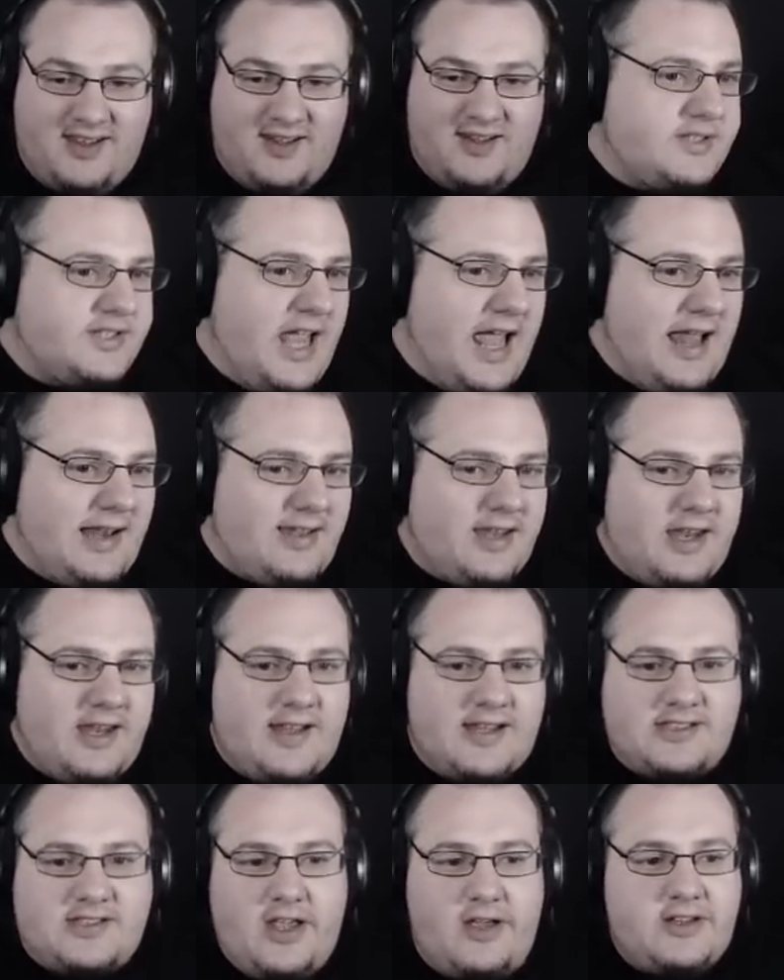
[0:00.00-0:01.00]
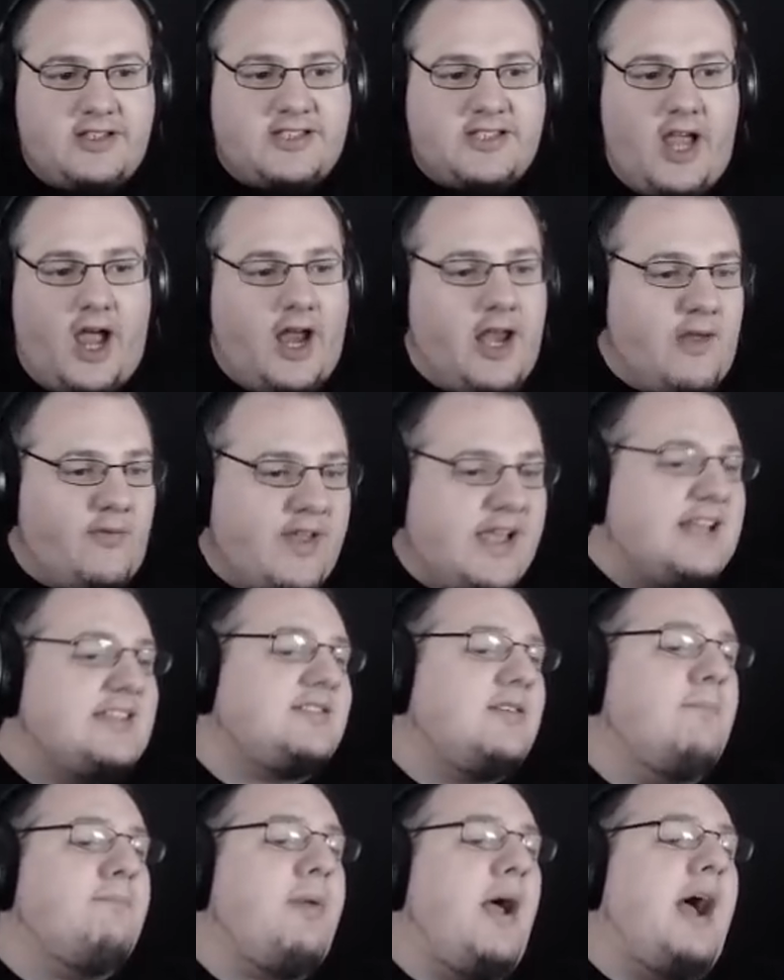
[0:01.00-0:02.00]
Well, sadly, there's no sign of
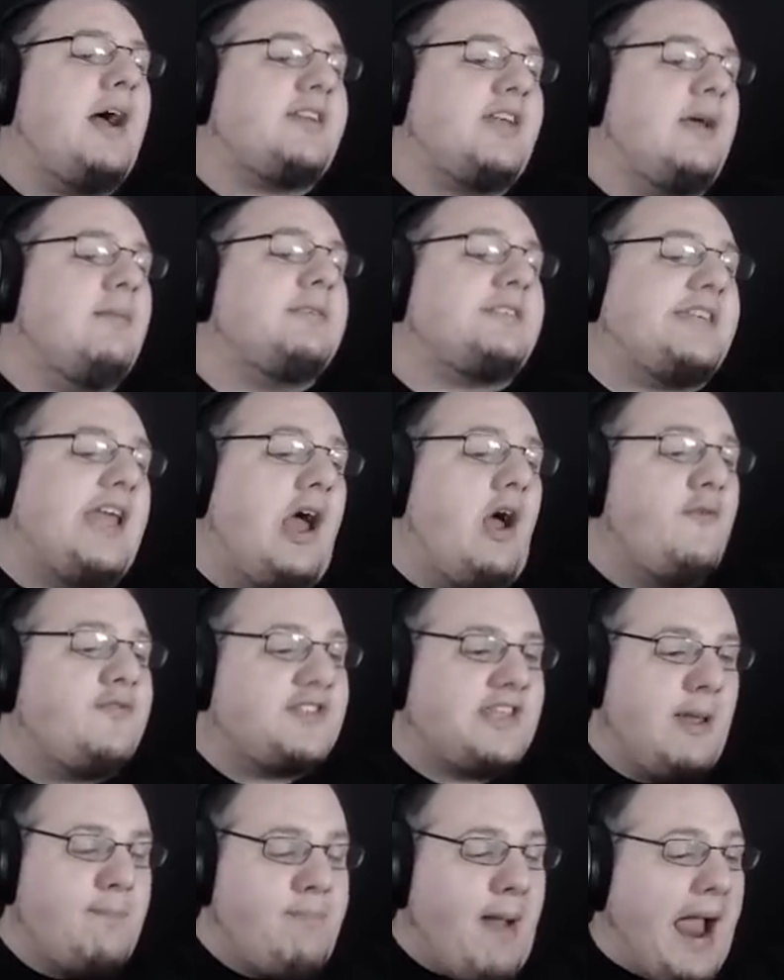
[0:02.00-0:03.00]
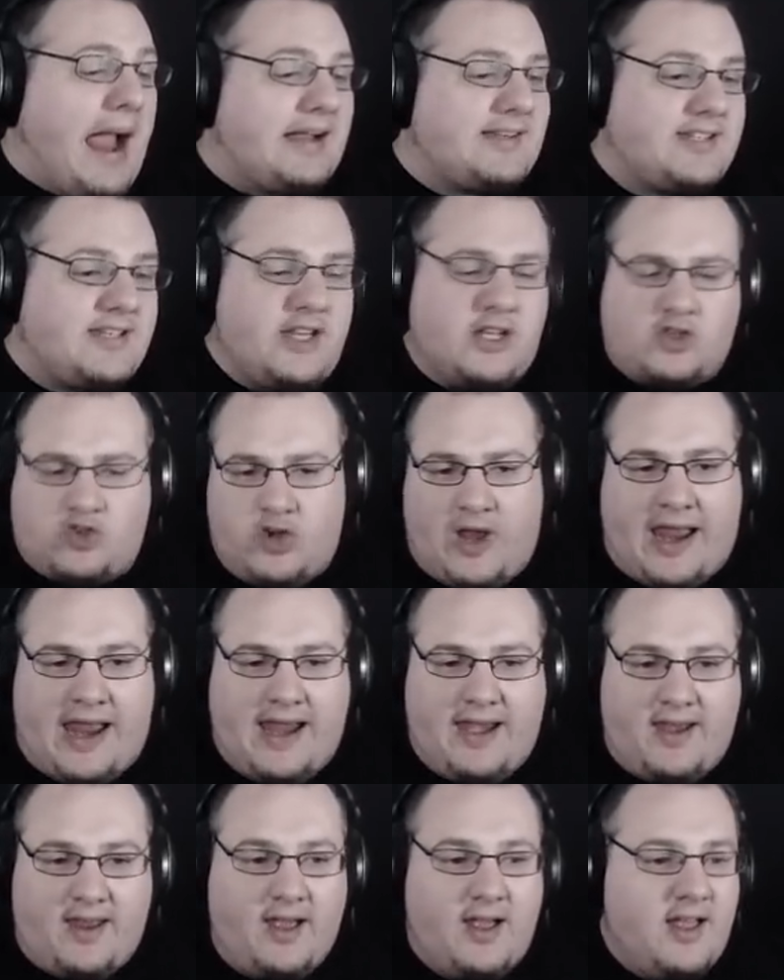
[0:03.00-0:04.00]
Isambard himself, so back to the
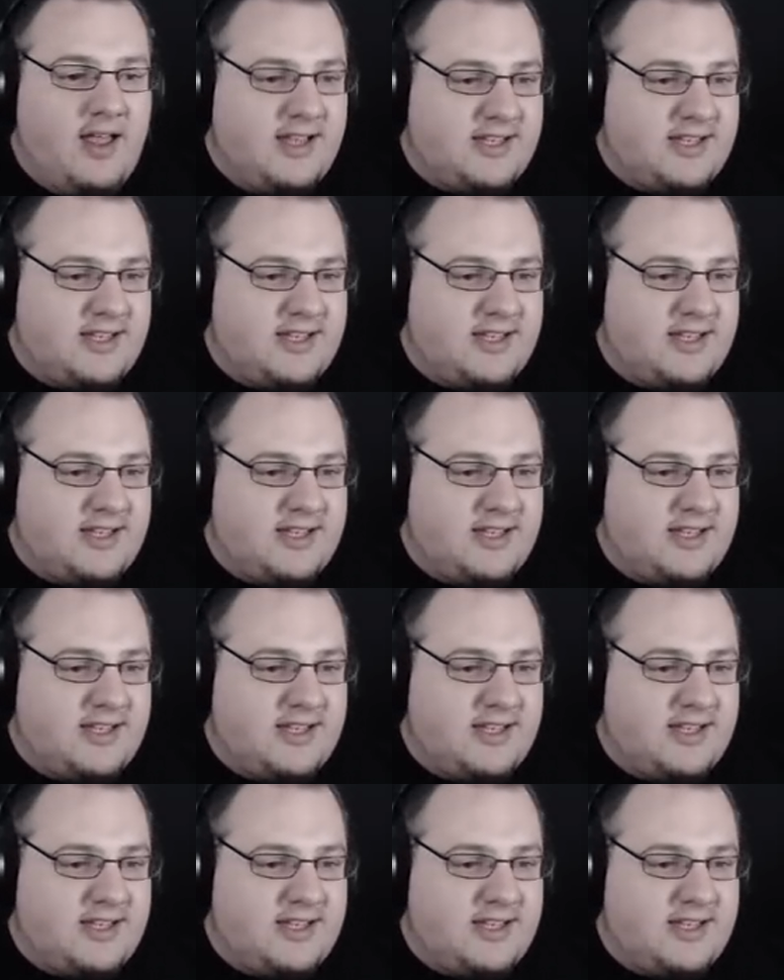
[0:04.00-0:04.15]
train.